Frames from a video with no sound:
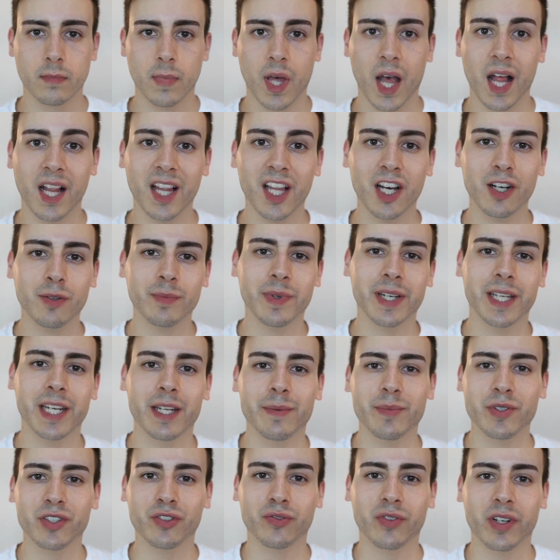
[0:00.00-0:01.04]
Hello, my
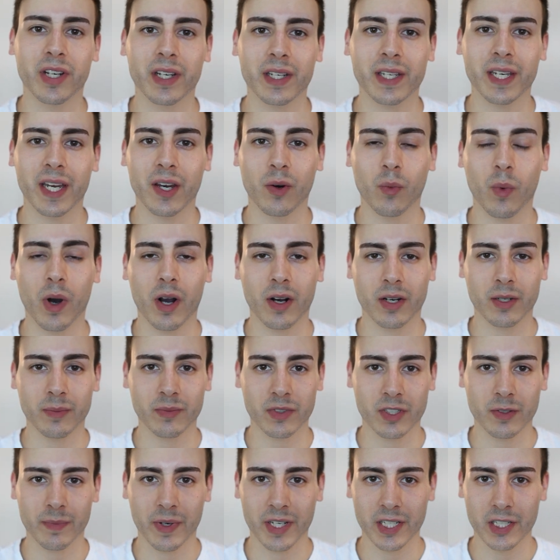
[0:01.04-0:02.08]
name is Rick and welcome
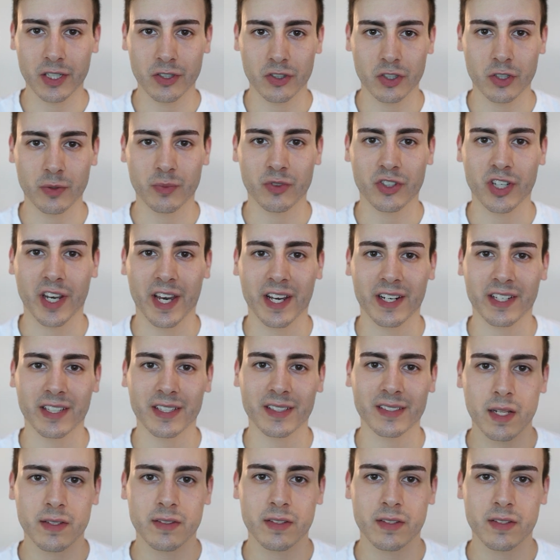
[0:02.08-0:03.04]
to my YouTube channel.